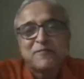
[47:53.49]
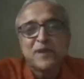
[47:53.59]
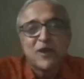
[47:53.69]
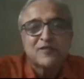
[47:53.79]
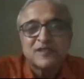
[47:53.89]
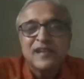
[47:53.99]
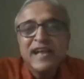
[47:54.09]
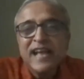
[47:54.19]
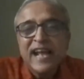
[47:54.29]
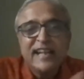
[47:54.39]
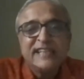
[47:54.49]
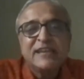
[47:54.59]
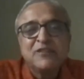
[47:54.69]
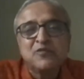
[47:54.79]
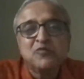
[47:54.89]
because
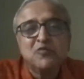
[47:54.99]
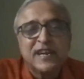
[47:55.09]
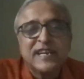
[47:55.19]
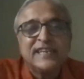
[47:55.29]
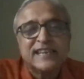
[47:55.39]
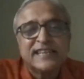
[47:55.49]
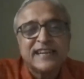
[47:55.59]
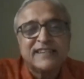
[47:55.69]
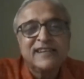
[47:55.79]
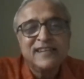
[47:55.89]
anything you do on internet,